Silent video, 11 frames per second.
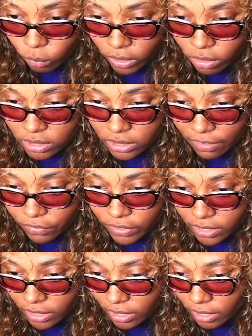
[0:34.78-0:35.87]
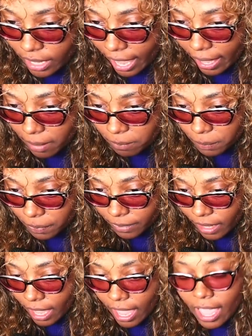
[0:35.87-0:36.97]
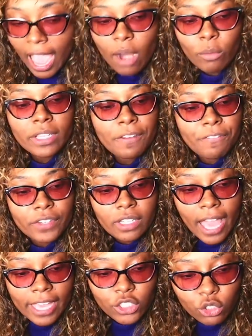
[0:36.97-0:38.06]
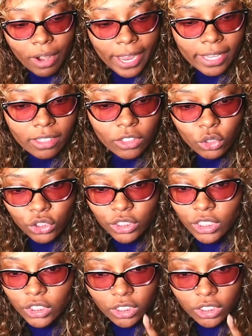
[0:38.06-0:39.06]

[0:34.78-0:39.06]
going to see if it's good or not. I really feel like Drake, you should have